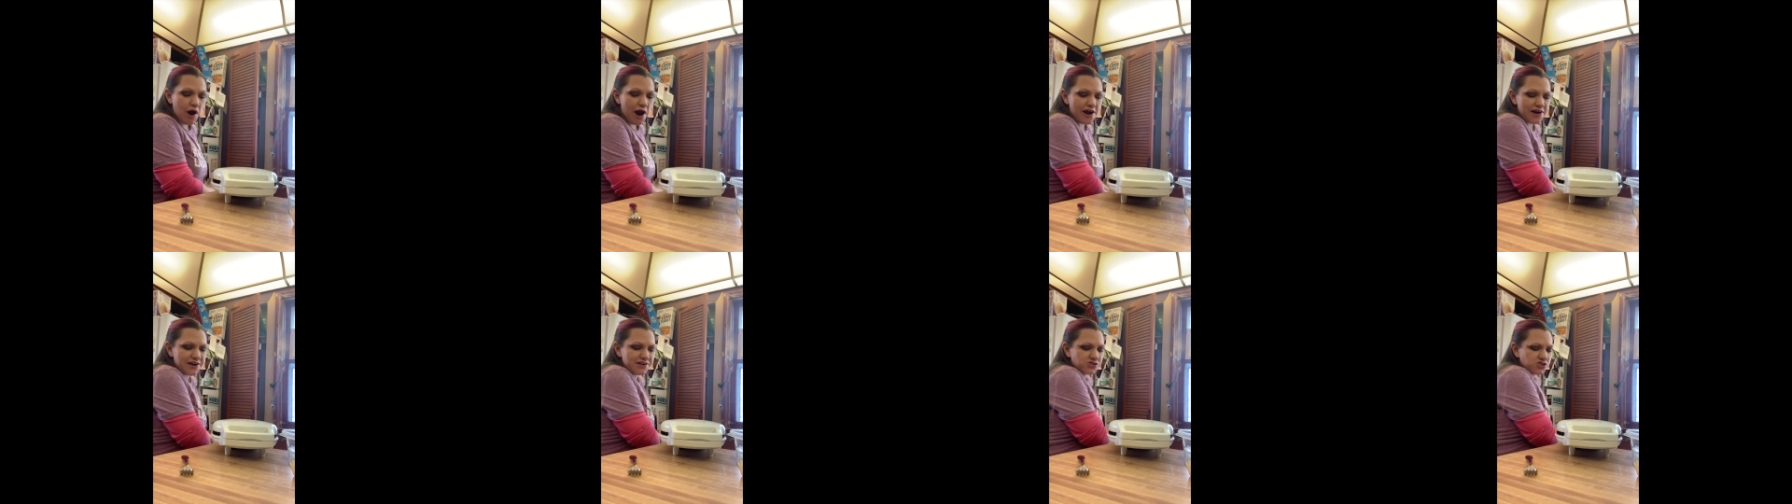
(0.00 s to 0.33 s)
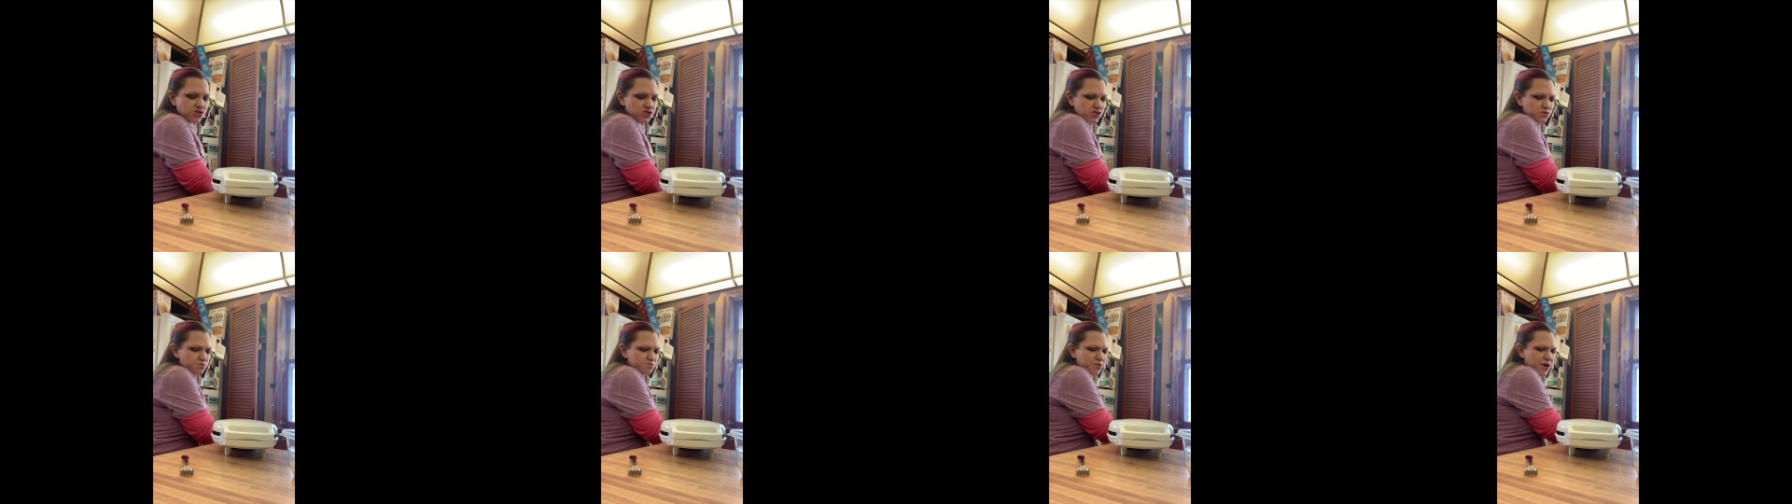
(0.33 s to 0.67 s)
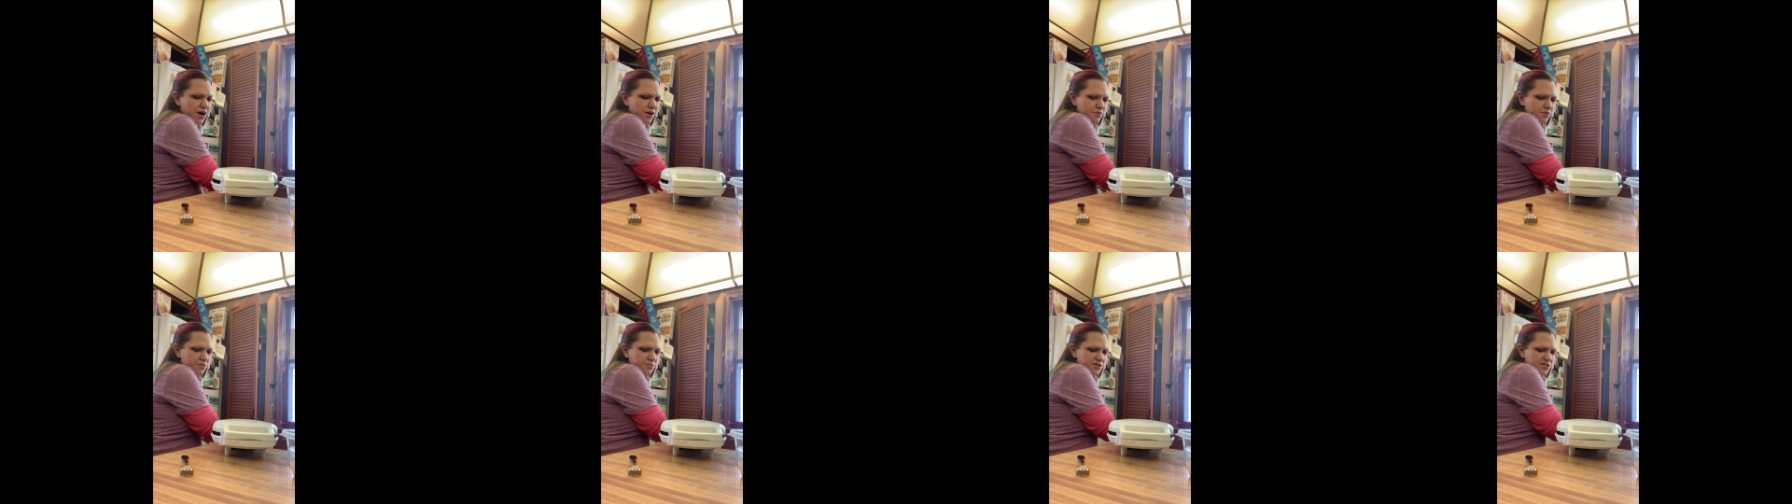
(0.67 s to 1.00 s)
It just
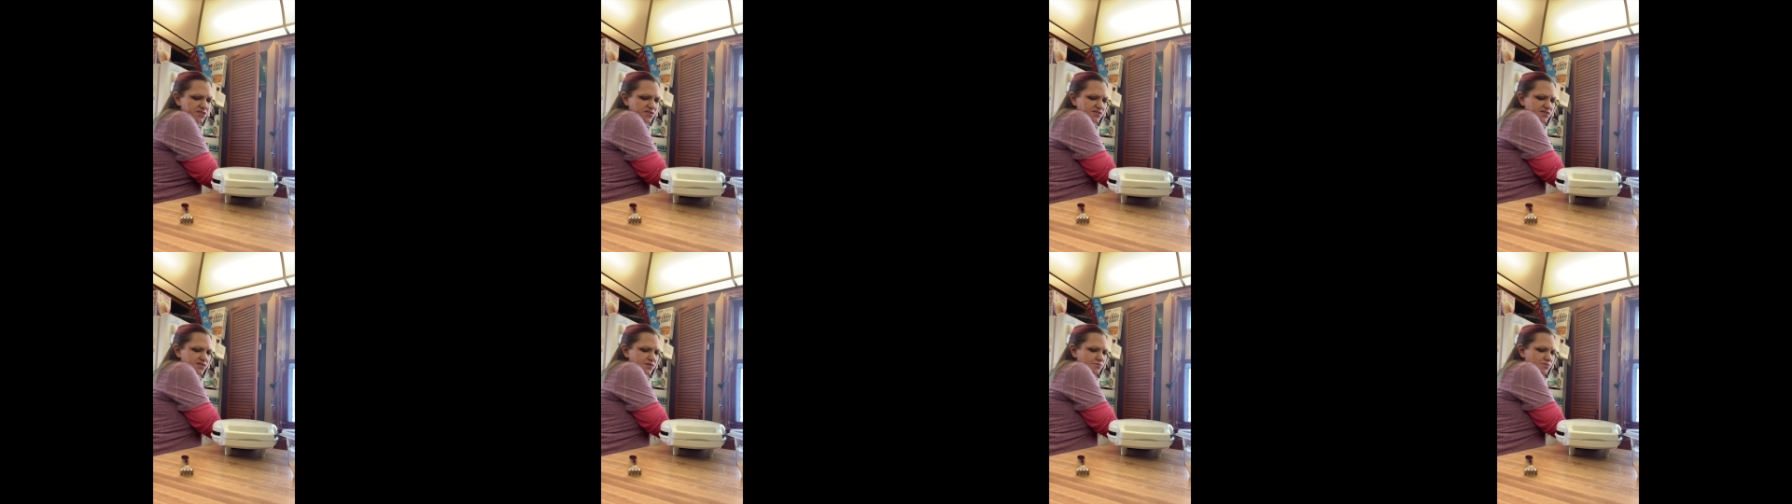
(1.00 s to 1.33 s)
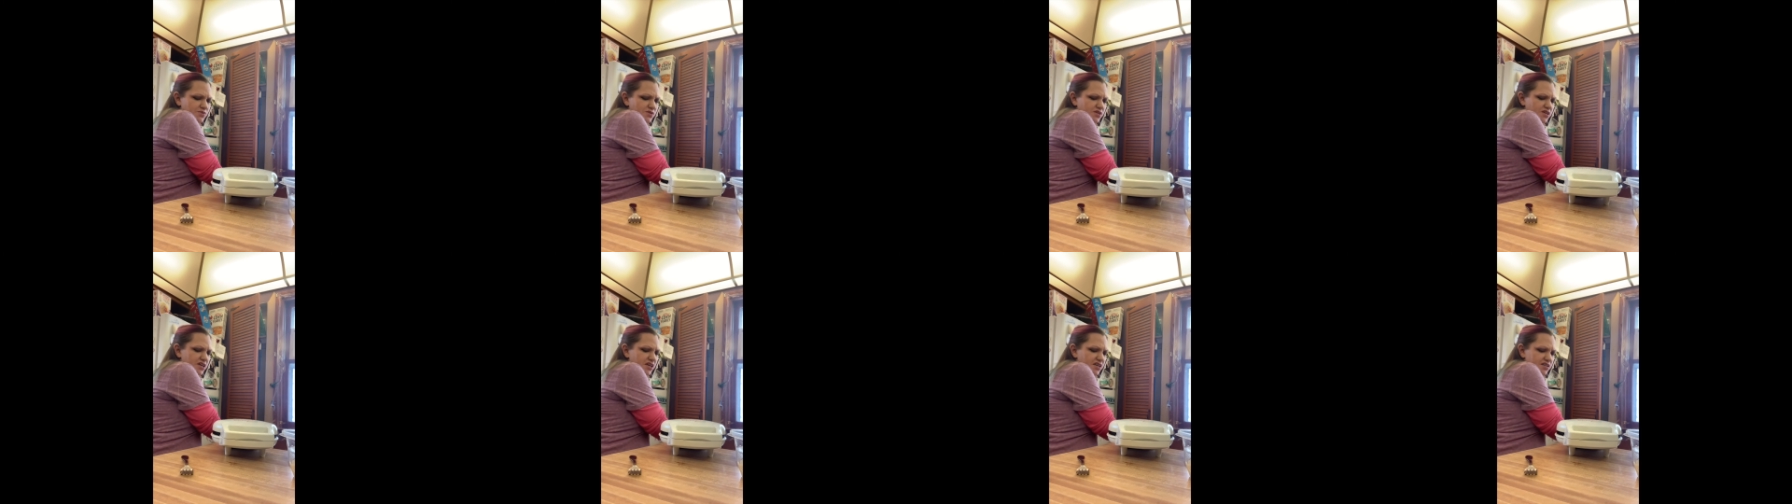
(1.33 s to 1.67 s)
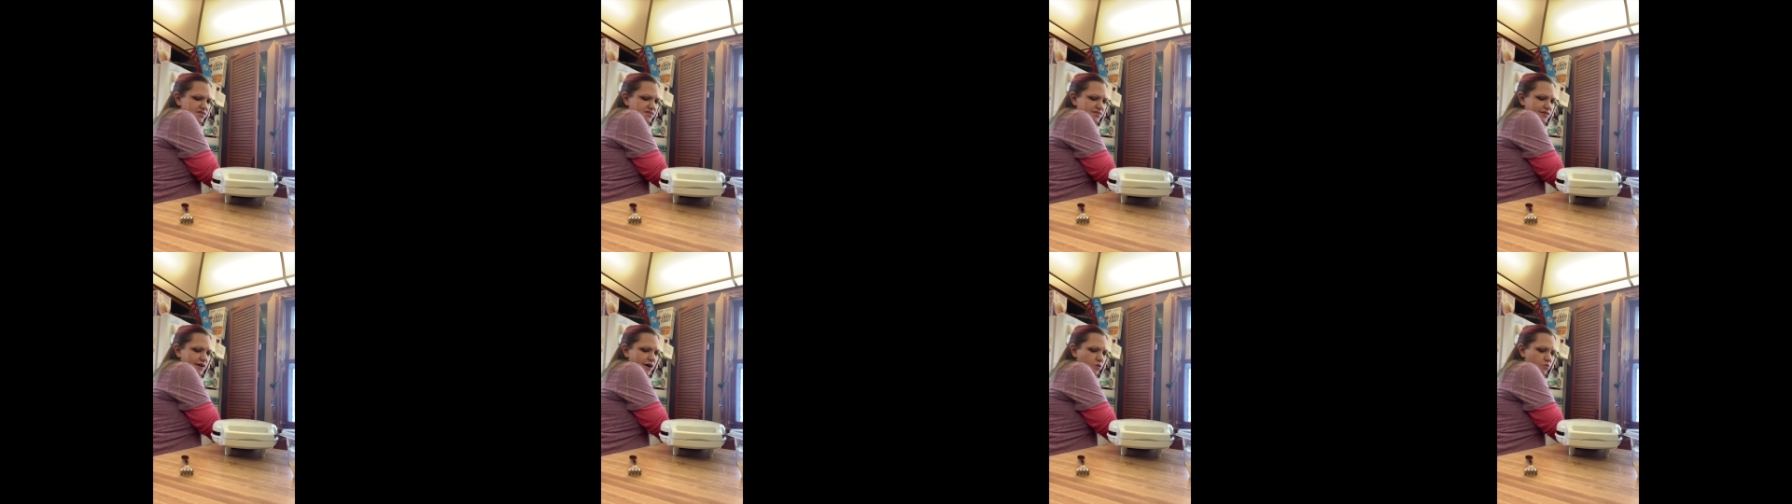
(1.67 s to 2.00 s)
probably seems like
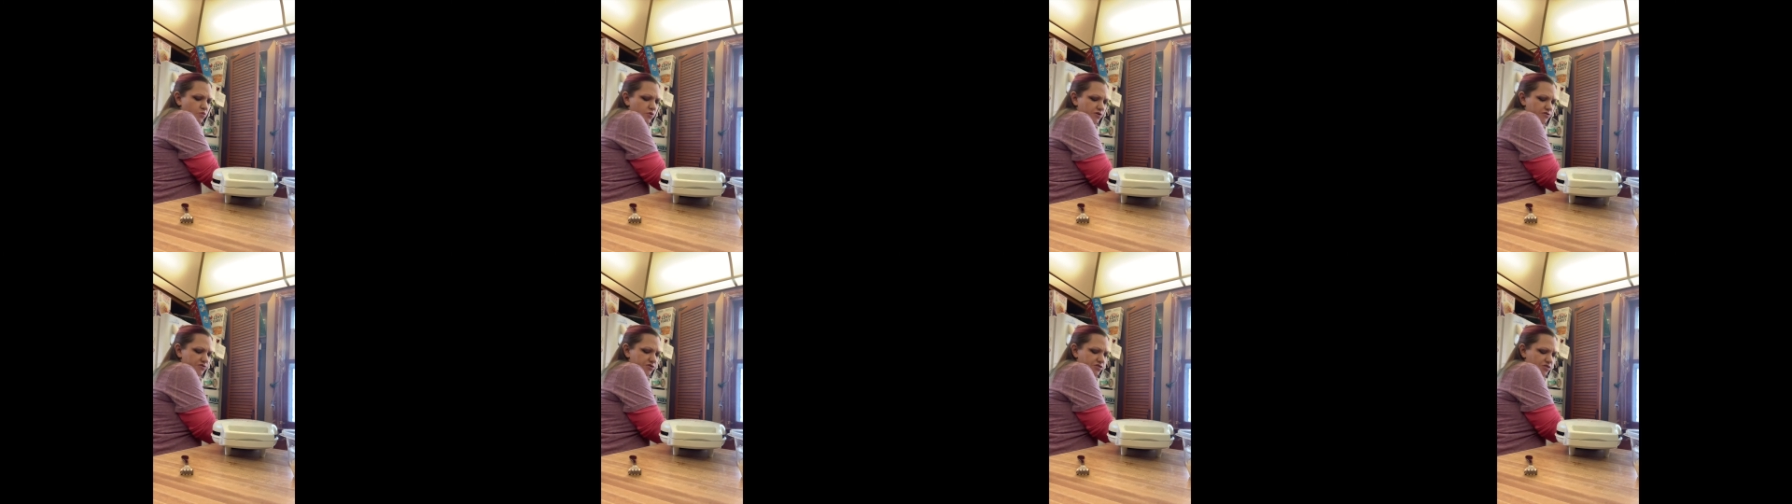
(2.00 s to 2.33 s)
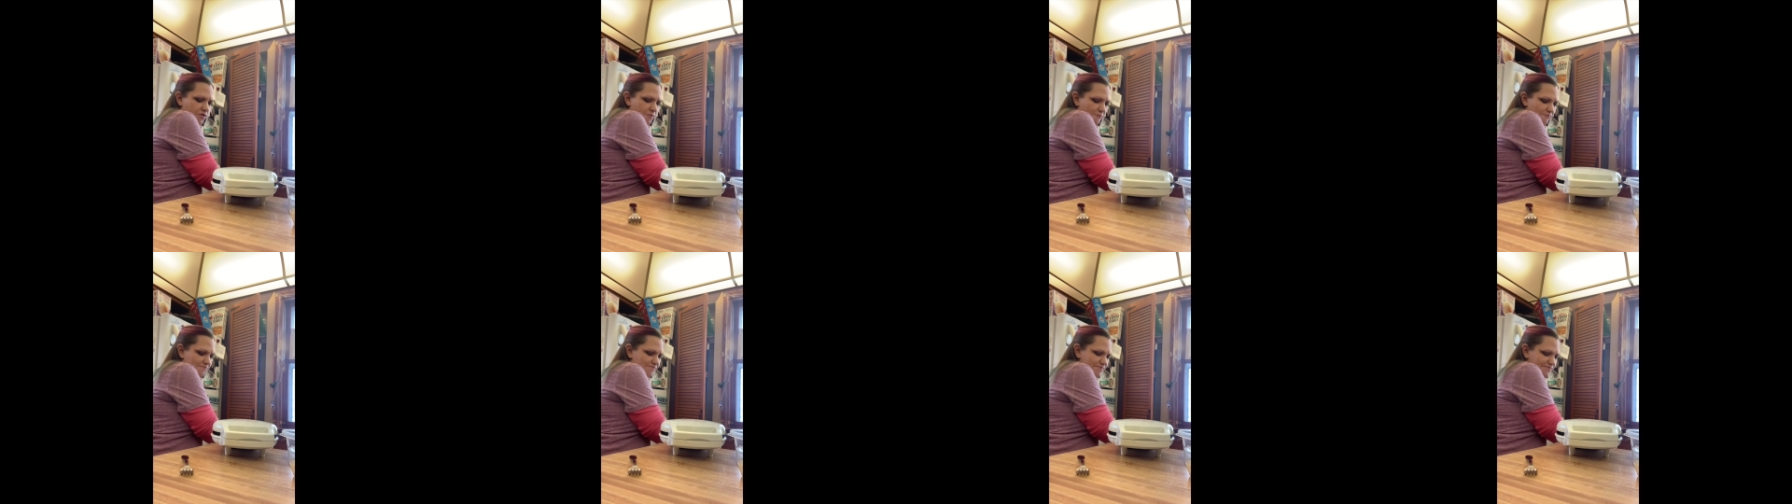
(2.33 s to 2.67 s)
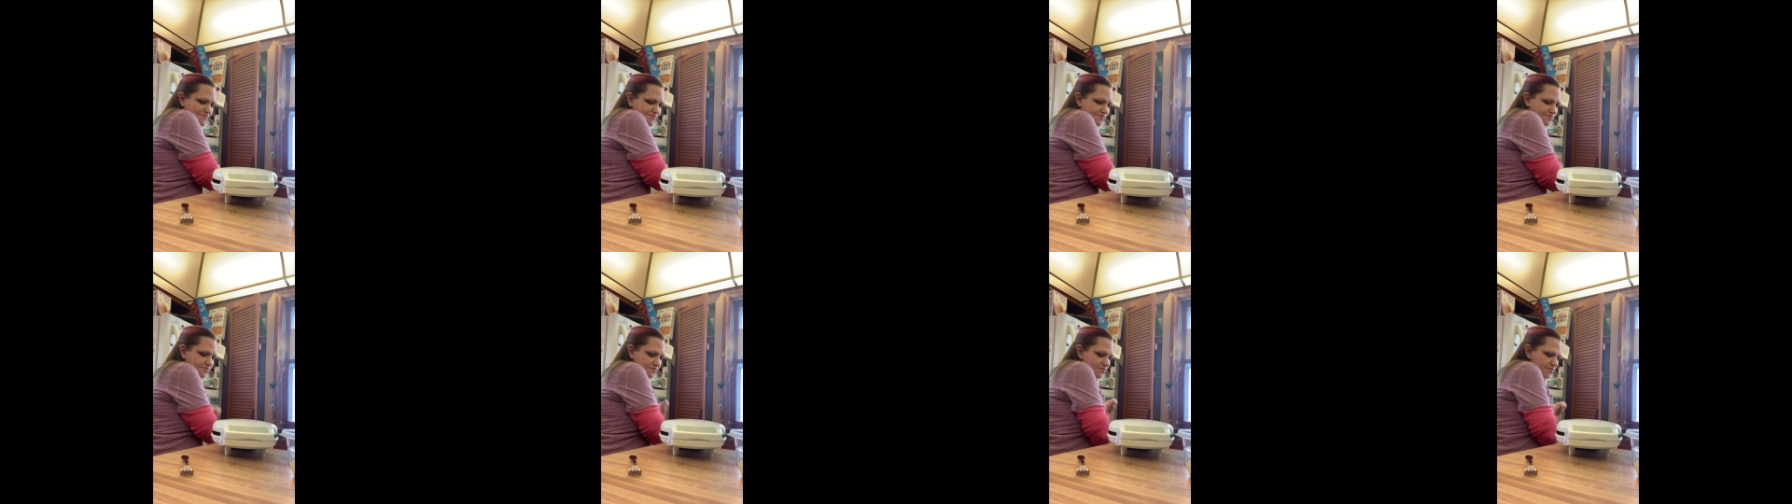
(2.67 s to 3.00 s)
it's not worth Okay, let
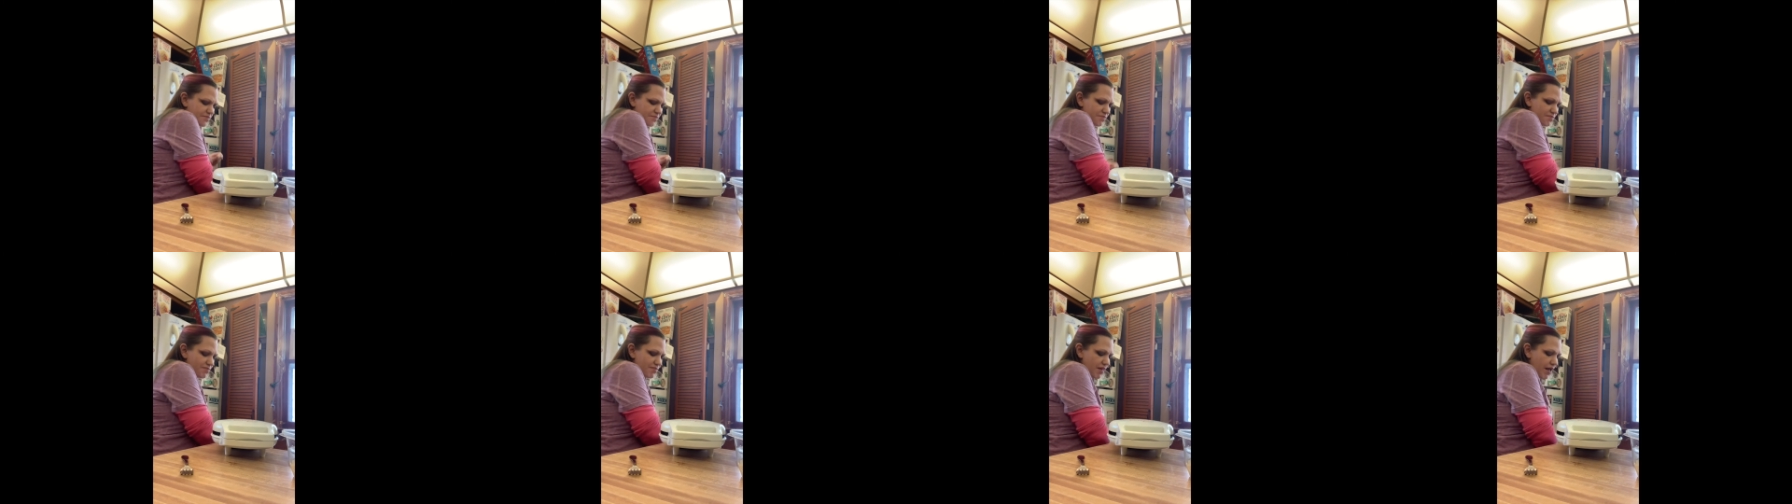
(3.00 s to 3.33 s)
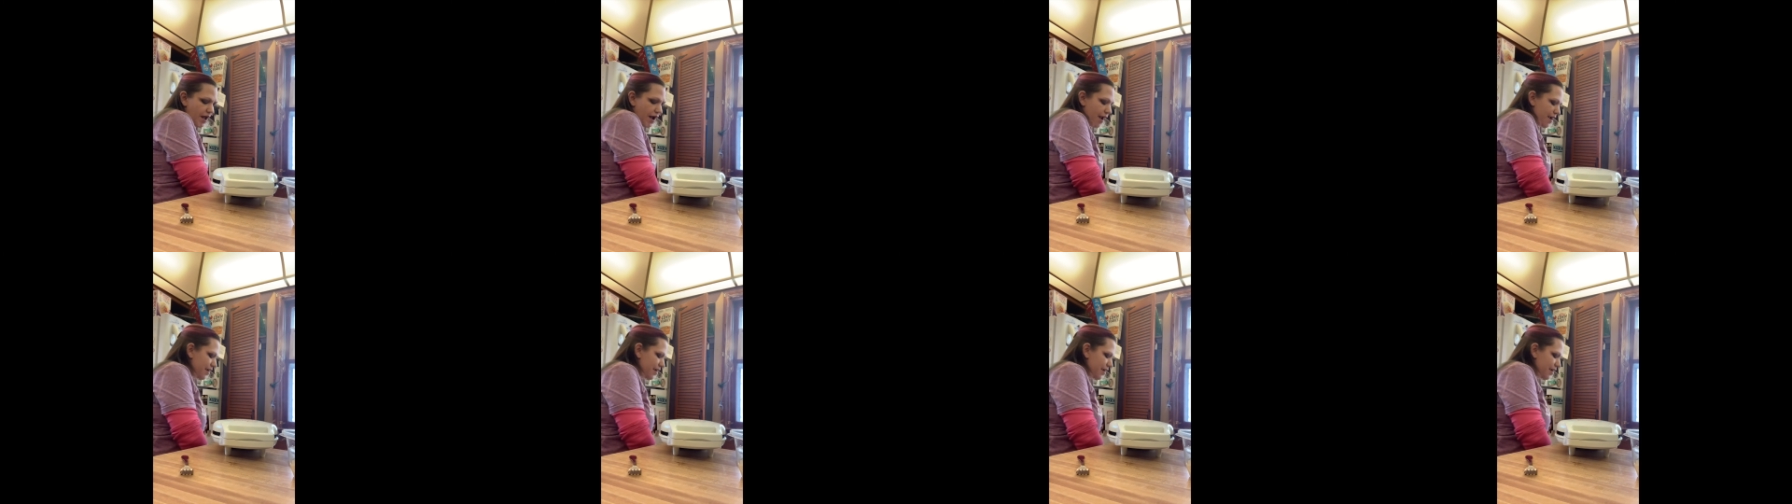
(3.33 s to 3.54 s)
me try to